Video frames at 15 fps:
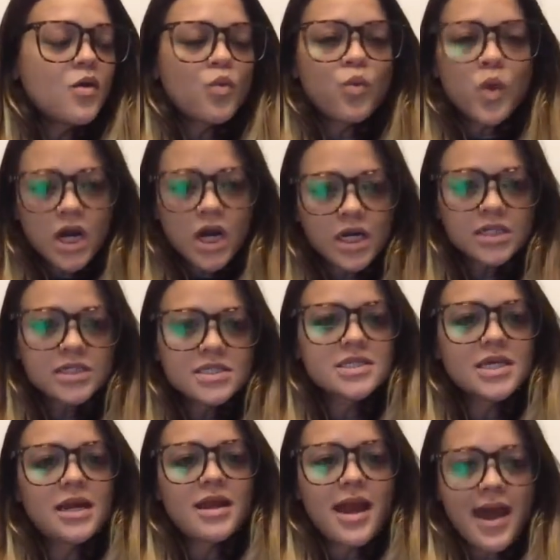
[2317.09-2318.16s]
words
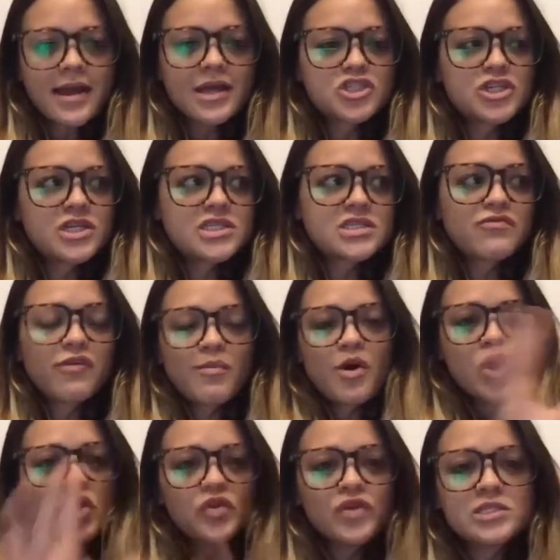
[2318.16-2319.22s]
and actions from all
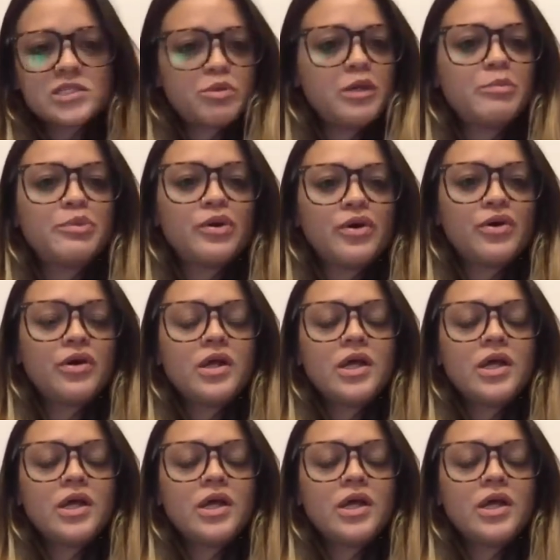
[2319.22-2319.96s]
these people